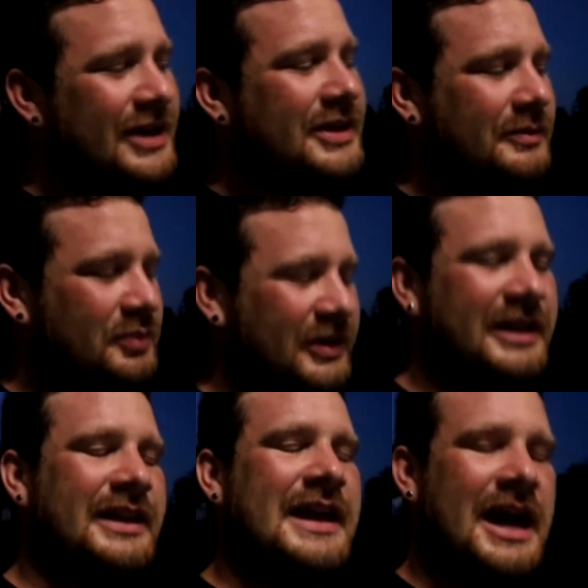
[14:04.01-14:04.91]

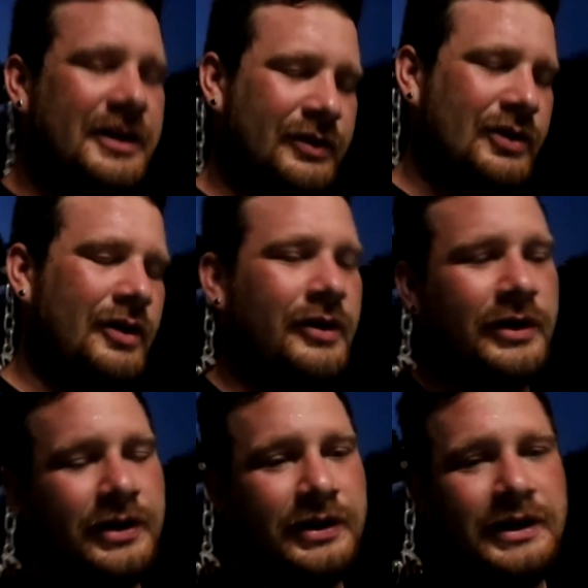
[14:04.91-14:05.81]
completely out of the
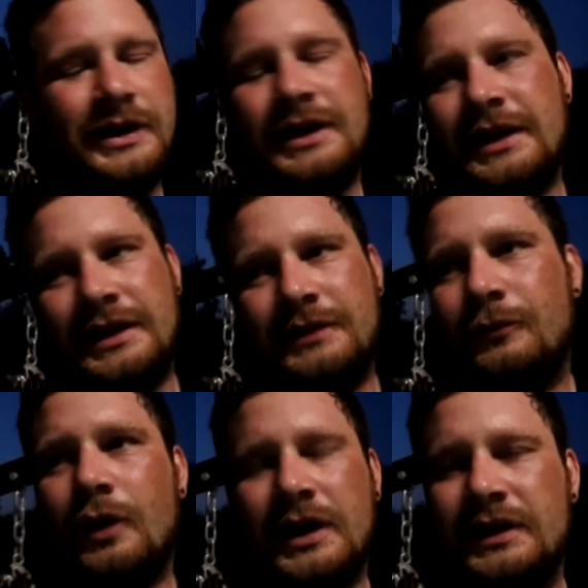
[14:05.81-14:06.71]
car in
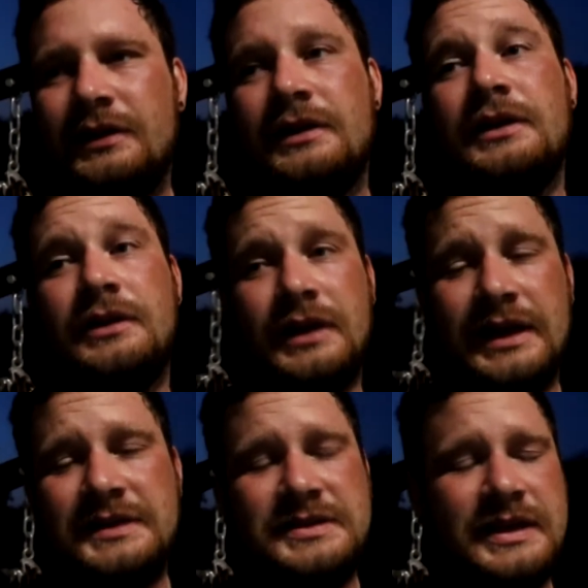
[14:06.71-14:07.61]
like
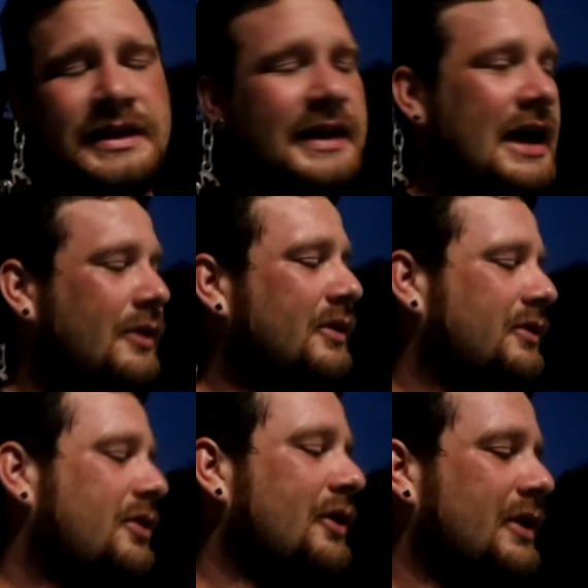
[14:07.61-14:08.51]
I said, an hour and
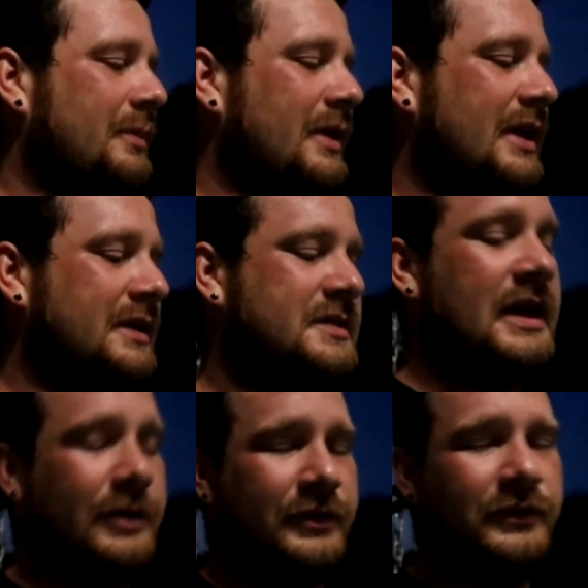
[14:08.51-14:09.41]
30 minutes,
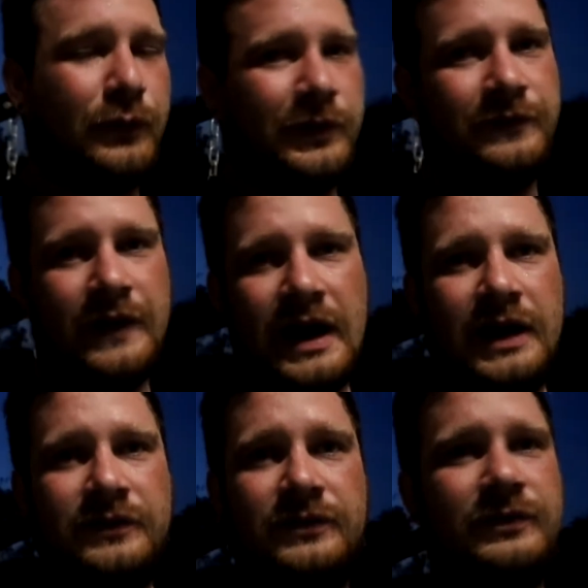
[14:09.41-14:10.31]
hour and
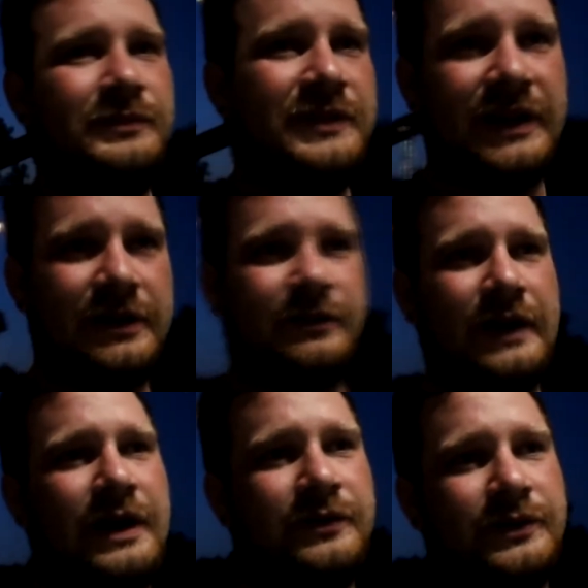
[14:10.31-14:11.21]
45, dicking
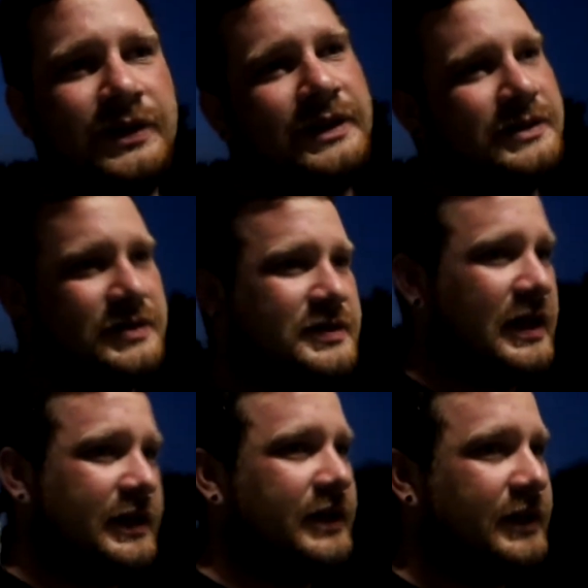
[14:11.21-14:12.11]
around, really just
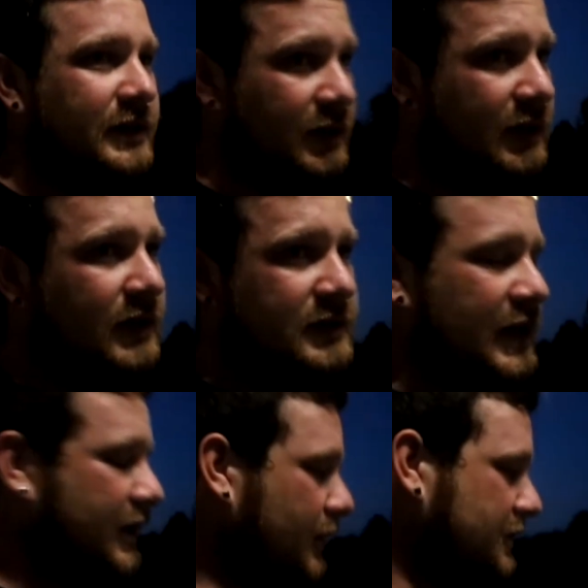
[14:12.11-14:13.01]
kind of
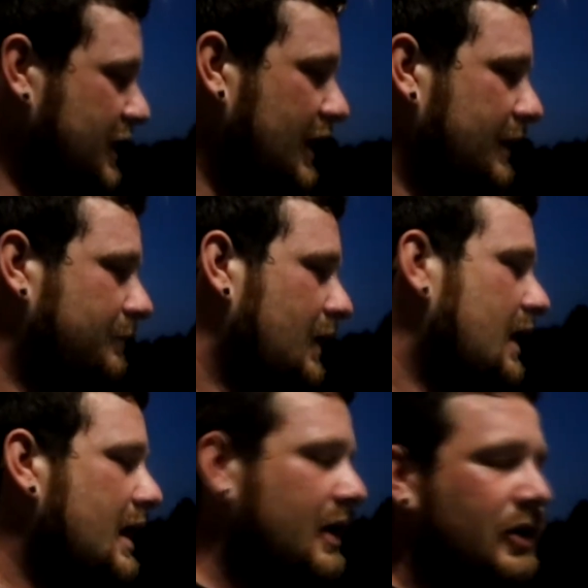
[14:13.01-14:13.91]
taking our time.
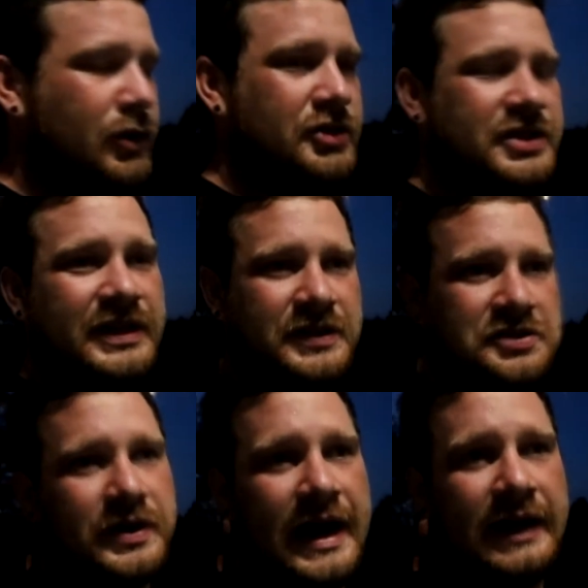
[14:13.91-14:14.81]
Usually at the
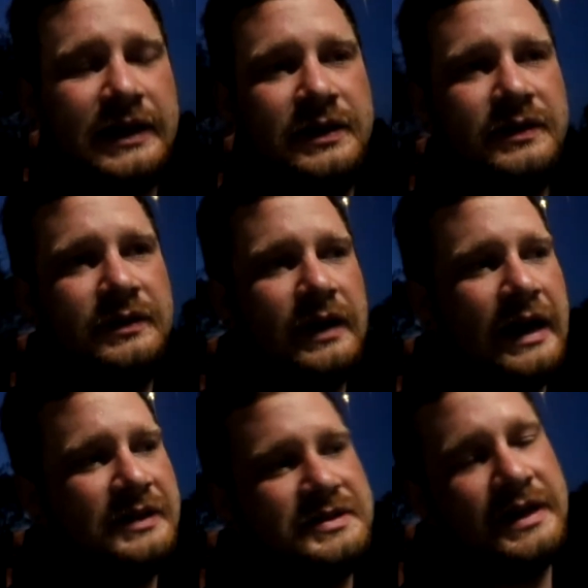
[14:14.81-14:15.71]
track,
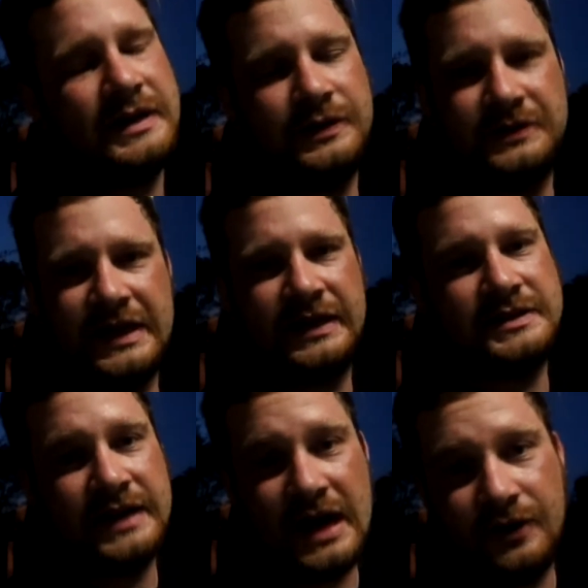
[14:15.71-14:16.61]
I'd say it'll take
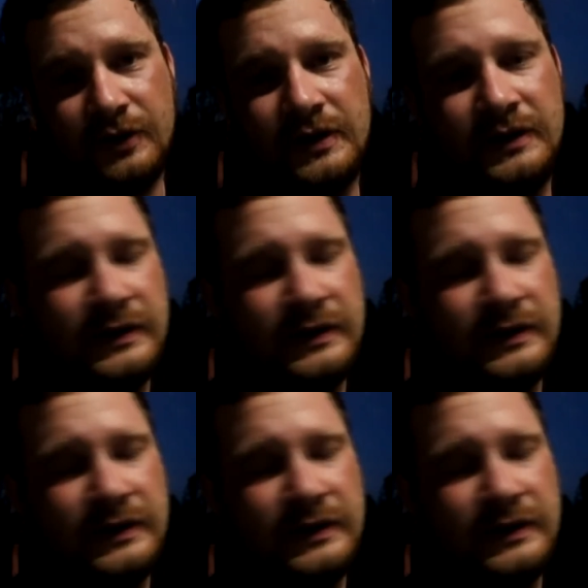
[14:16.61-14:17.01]
us an hour.